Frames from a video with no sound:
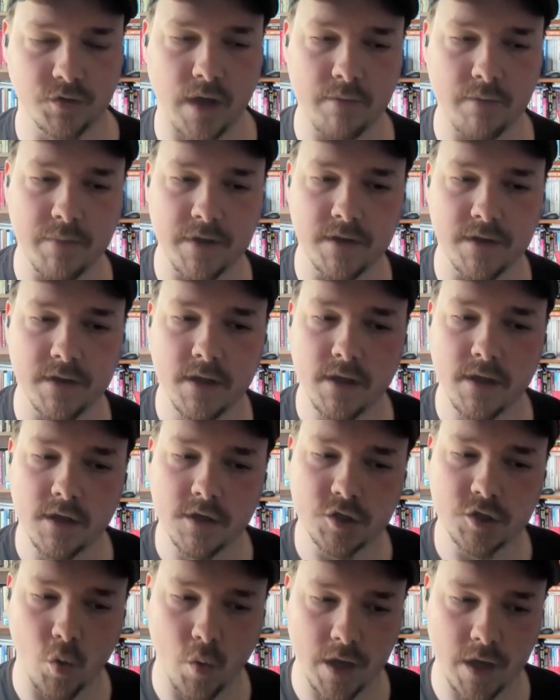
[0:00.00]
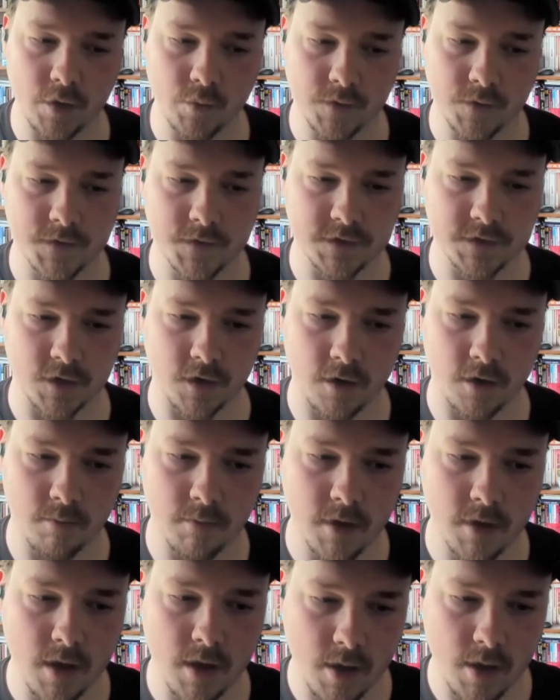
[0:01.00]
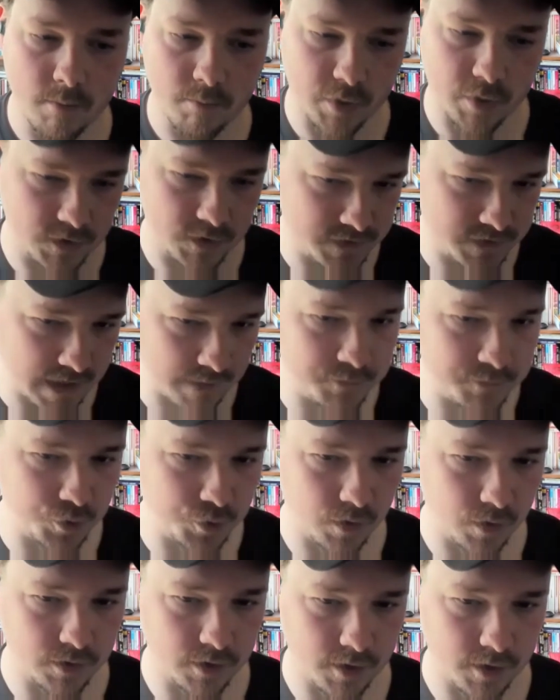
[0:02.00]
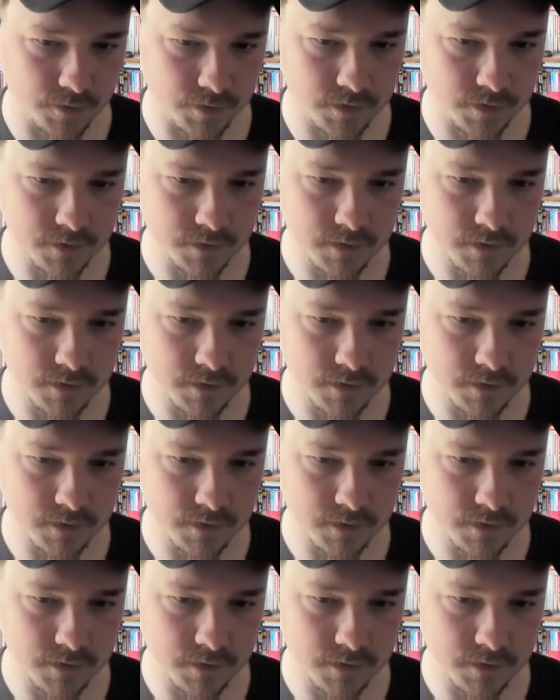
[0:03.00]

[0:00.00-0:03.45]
So I've been toying with the term perceptual load.